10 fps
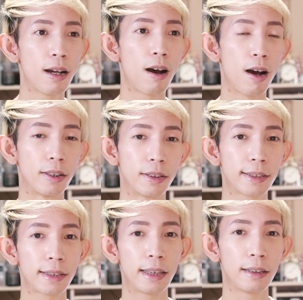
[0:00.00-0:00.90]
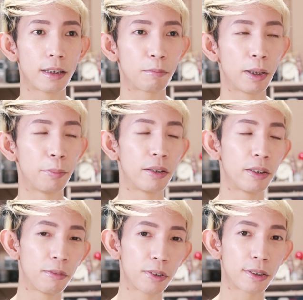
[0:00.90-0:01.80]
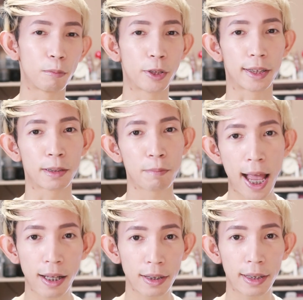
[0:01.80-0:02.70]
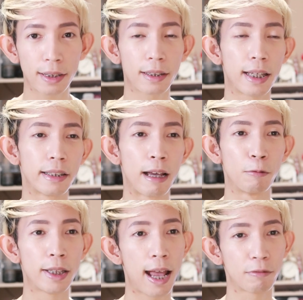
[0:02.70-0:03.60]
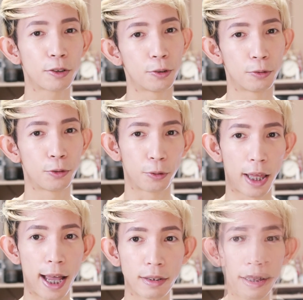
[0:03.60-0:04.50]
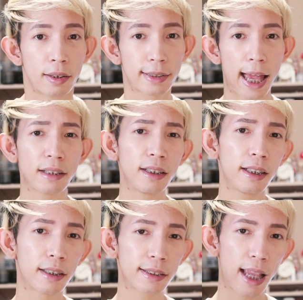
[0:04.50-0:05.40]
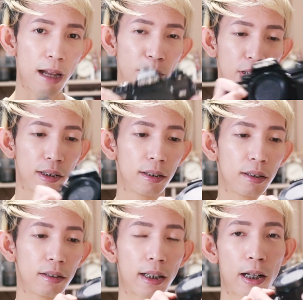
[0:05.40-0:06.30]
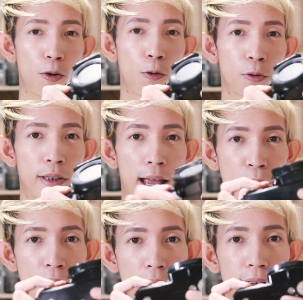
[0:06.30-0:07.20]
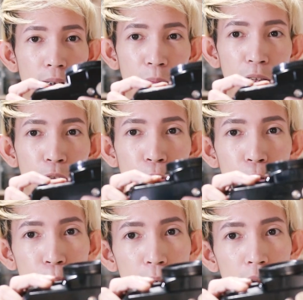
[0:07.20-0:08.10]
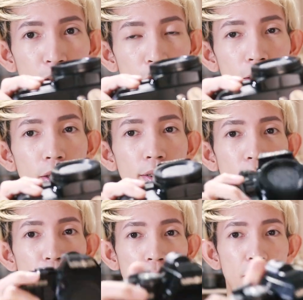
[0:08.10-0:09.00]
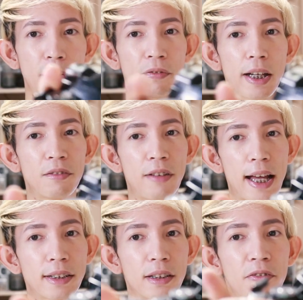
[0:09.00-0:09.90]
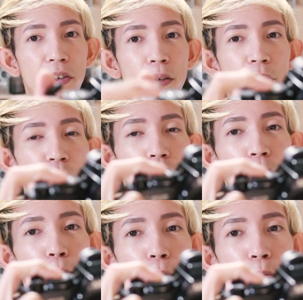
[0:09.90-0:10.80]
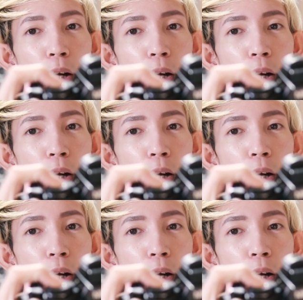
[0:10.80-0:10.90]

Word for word: on the scene like maybe if a subject is backlit then I would have to do that. Sadly this camera that I own now has some issues with the shutter. Sometimes if I advance the film the shutter won't